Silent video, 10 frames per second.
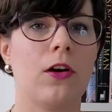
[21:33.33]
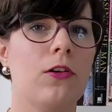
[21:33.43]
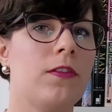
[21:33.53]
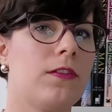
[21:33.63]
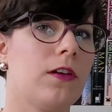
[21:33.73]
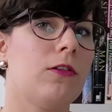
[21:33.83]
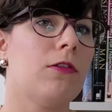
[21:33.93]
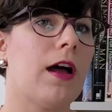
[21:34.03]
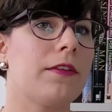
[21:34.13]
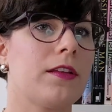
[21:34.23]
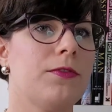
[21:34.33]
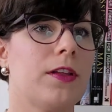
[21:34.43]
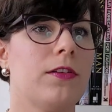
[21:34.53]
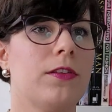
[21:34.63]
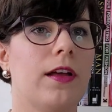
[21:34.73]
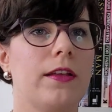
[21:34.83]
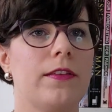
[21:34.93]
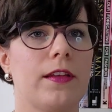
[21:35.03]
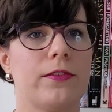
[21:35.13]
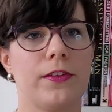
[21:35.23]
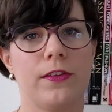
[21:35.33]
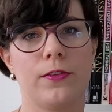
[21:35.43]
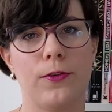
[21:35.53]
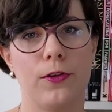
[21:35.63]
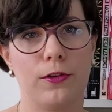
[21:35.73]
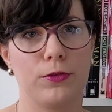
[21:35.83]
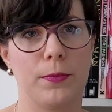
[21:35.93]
Also, ask if the online service is followed